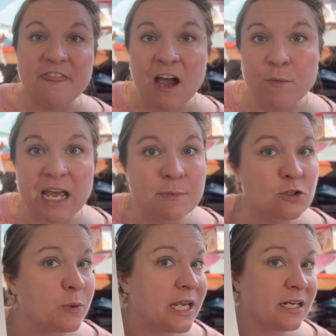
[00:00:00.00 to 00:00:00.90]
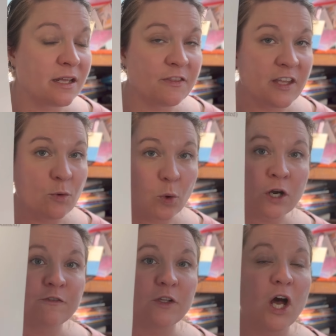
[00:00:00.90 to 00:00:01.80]
That way, between the
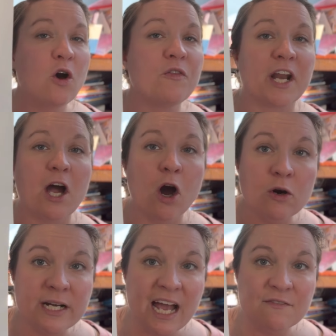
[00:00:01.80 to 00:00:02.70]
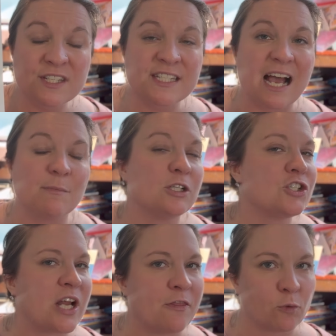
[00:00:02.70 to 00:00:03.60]
workflow that I already have
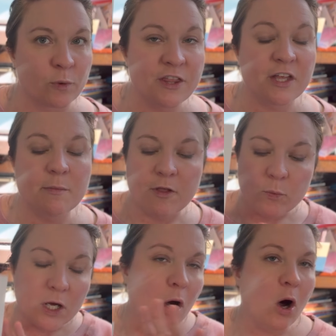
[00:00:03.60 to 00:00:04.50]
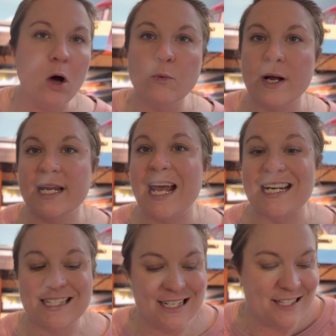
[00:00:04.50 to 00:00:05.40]
established and the rhythm that we already
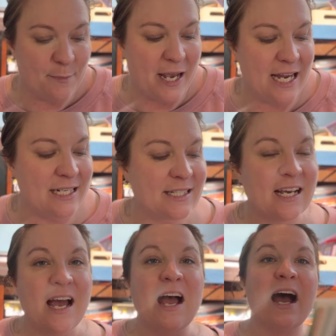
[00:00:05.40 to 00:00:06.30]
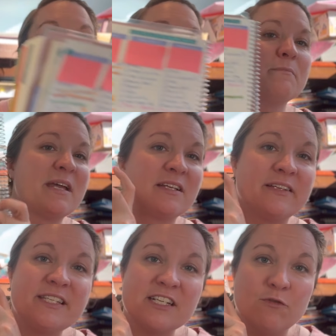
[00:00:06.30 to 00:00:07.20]
anticipate, I can make a
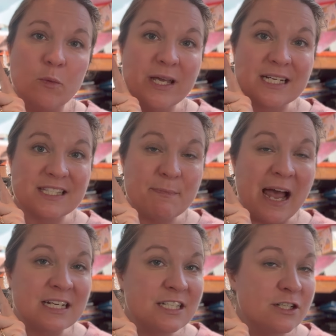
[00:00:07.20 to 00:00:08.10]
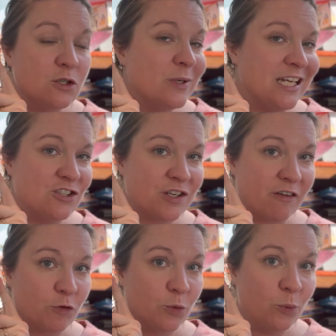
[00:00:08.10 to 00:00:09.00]
list of what we expect to do each and
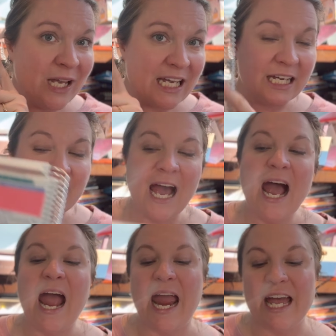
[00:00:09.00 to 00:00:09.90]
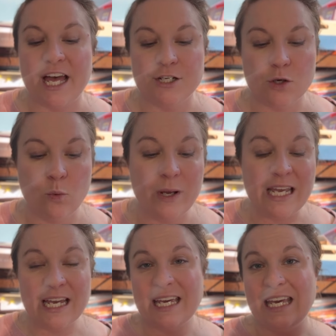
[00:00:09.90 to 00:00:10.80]
every week, and we
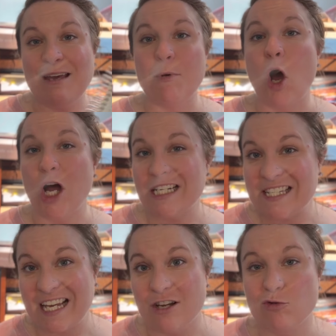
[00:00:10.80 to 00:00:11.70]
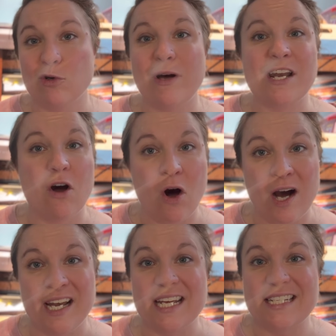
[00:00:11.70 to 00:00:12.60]
can keep on schedule and
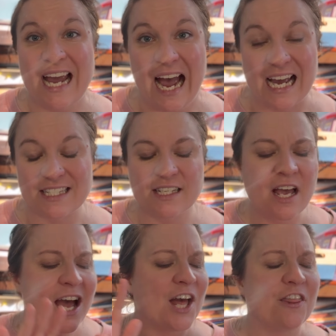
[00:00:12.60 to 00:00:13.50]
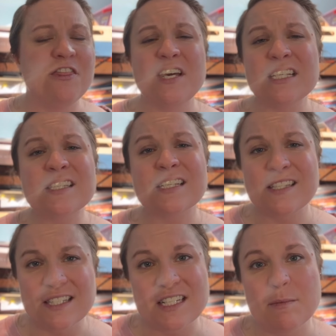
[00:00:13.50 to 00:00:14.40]
on task. This
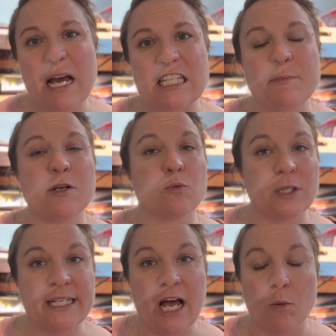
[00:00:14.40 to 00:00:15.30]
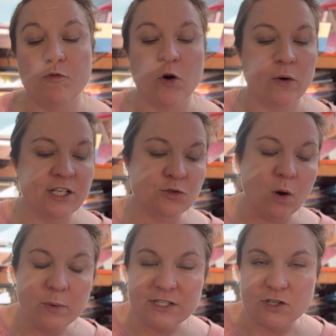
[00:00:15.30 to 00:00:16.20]
system has been really helpful. It's
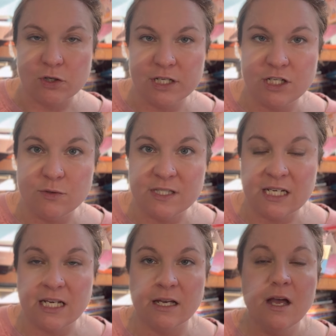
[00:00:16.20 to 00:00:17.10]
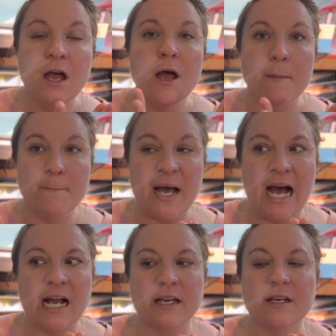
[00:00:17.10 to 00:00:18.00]
what we started using
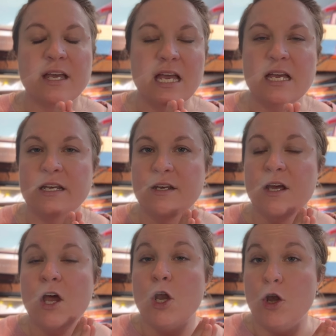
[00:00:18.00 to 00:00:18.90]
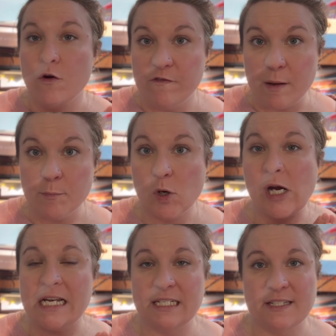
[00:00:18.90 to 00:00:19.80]
back in November
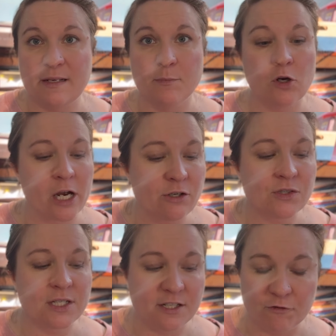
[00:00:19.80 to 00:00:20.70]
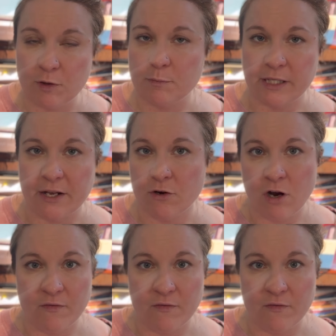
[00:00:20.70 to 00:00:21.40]
and December. I used a different planner.